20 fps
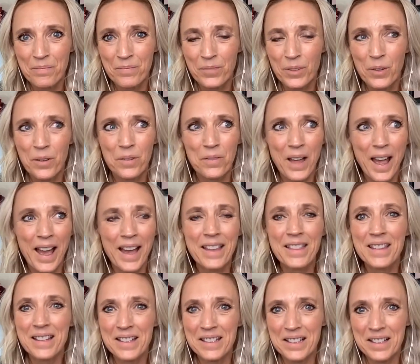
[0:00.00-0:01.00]
who have had
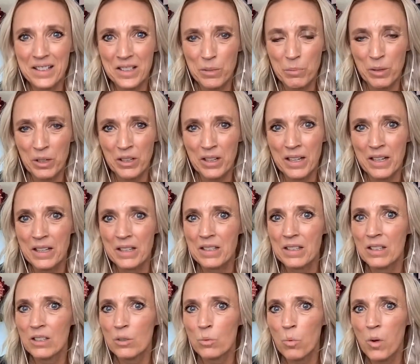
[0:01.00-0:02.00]
these
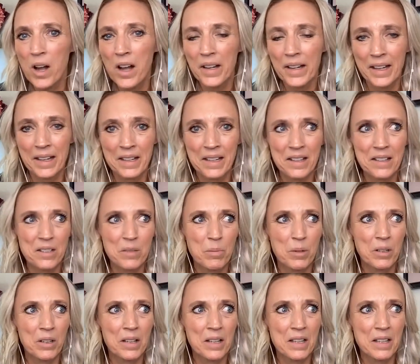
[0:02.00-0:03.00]
experiences, walk in
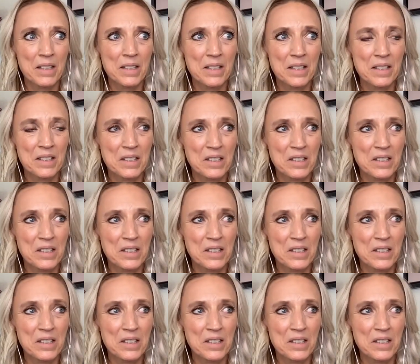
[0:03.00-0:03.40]
experiences,